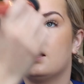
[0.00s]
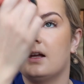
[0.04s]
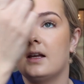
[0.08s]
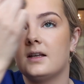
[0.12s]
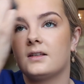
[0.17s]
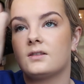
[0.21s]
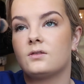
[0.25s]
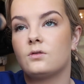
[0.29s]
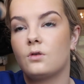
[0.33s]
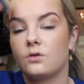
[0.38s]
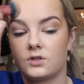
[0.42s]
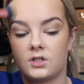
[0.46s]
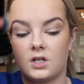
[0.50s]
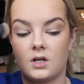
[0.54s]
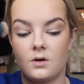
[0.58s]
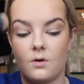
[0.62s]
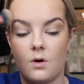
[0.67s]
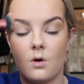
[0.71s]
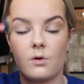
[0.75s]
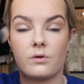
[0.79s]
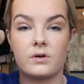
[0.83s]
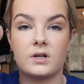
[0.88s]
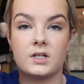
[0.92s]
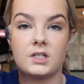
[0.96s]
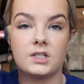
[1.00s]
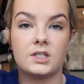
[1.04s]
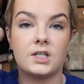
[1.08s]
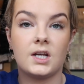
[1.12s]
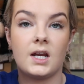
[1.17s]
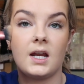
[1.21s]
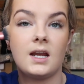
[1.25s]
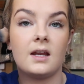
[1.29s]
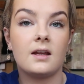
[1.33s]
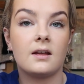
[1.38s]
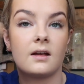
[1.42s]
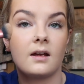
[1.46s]
It's not too
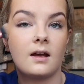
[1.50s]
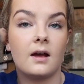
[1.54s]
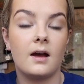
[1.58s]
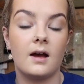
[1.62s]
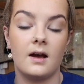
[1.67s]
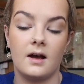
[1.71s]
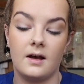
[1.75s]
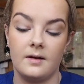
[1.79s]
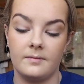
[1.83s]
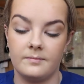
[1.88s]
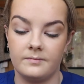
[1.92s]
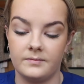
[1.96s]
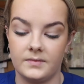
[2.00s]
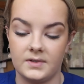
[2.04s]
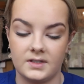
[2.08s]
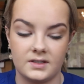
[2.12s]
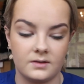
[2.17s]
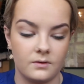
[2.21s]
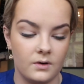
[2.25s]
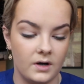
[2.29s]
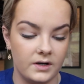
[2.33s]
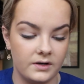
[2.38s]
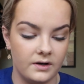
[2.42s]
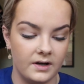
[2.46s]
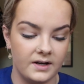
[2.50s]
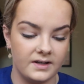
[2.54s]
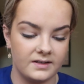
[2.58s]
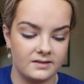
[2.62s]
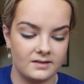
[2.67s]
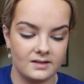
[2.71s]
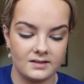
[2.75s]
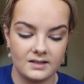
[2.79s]
orangey, it's quite nice.